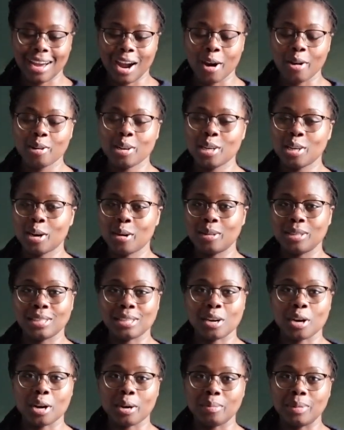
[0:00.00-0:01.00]
I already know these
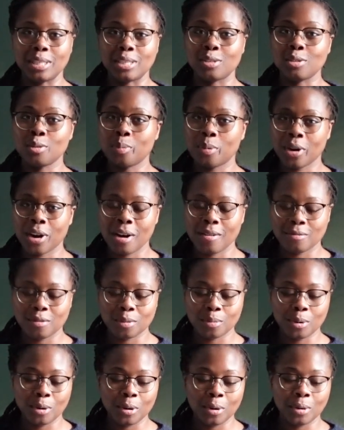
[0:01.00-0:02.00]
are going to be super
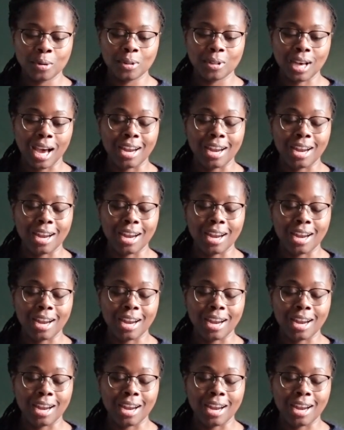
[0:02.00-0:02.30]
comfortable.